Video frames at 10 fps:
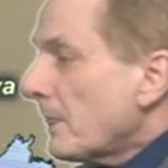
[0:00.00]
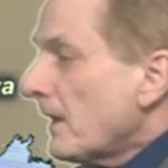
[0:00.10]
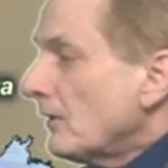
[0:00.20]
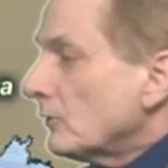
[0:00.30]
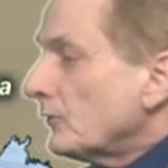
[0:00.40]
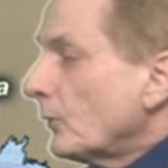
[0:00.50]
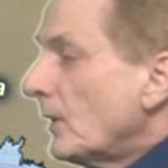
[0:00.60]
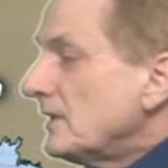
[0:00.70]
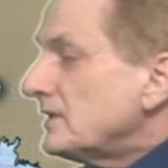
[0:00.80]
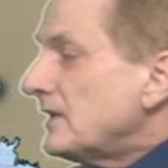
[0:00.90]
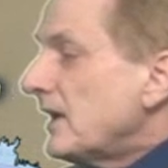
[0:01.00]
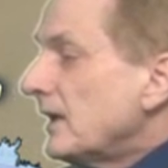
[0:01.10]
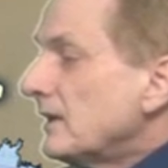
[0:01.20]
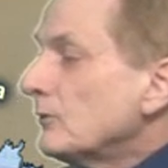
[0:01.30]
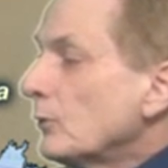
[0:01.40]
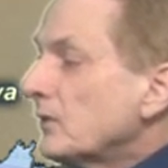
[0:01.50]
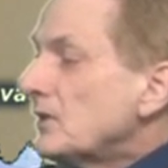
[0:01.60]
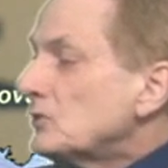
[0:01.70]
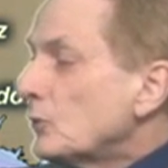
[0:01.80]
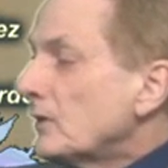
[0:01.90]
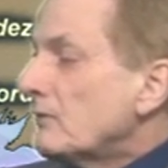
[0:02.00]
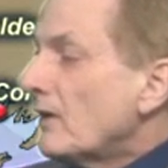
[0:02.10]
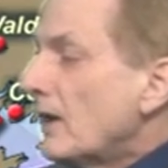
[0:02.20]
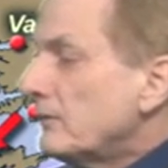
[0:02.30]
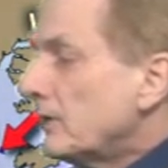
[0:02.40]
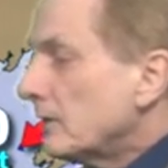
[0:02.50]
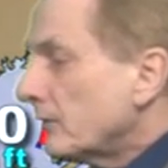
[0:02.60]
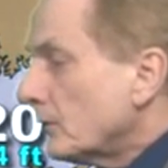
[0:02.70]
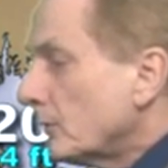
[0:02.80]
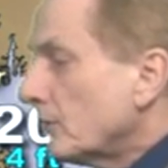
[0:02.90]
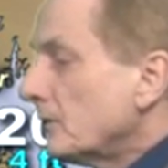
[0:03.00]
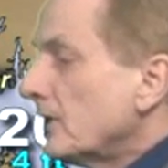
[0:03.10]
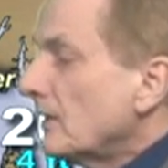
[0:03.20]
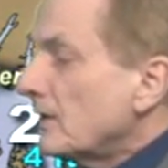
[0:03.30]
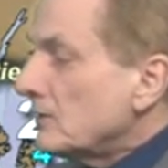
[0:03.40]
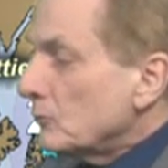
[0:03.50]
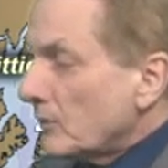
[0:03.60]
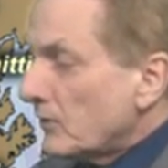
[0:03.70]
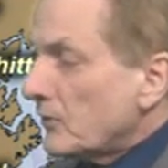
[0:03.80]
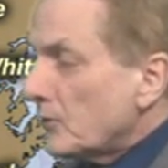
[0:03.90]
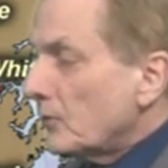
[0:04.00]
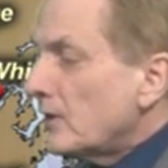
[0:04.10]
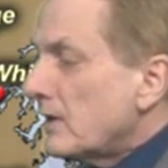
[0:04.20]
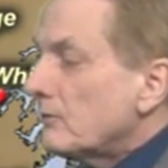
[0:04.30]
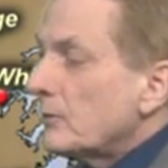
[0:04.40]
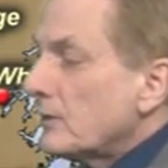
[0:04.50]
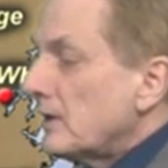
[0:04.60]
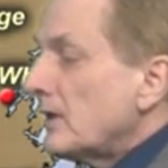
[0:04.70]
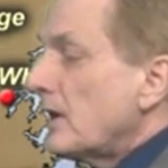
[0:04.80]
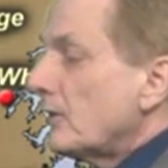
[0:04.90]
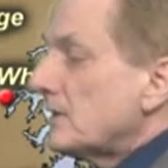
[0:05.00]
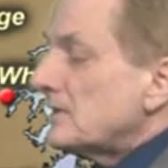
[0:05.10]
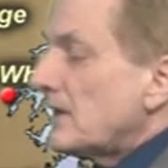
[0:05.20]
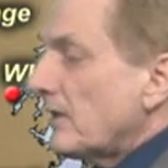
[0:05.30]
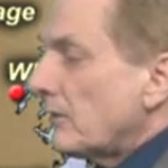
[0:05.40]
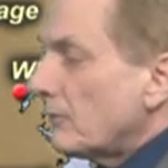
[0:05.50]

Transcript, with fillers: Outlook for Wednesday, northeast 25 here for the northern inlet, north 30 for the area south of the